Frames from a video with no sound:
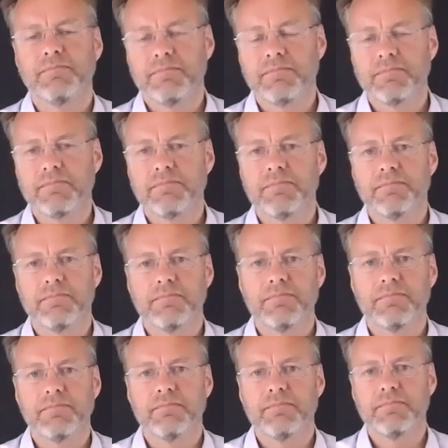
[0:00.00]

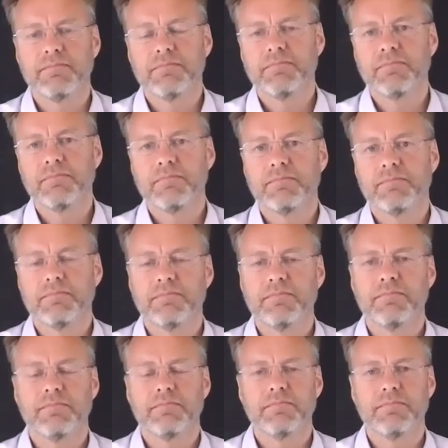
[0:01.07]

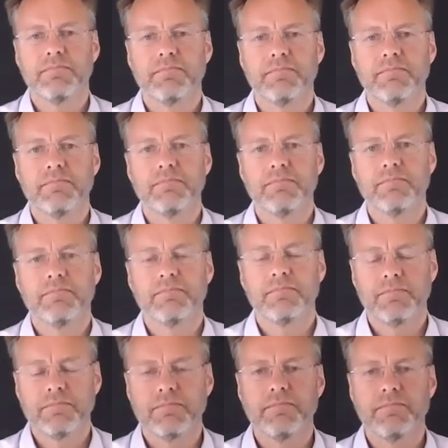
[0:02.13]

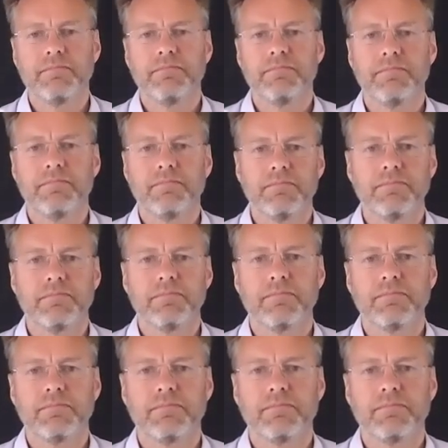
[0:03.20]
[no speech]